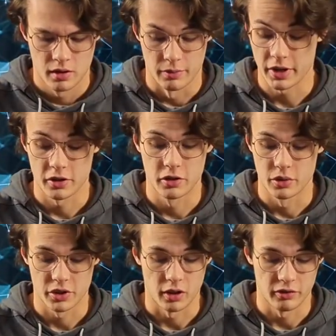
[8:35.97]
I'm not going to do a
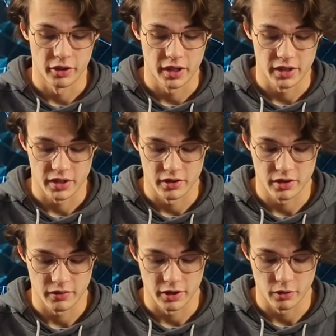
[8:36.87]
solve for you guys because
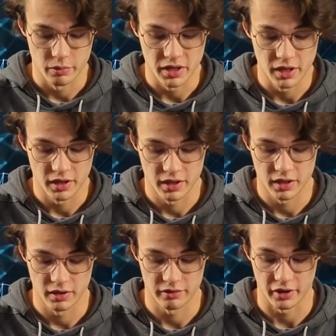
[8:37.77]
this video would be
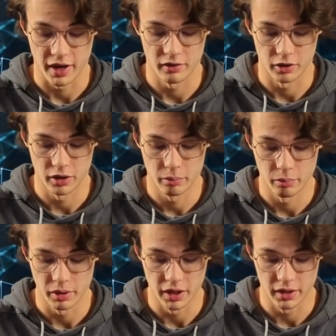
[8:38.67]
forever,
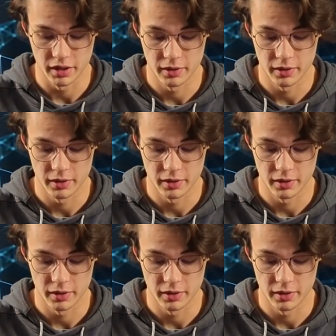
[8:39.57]
but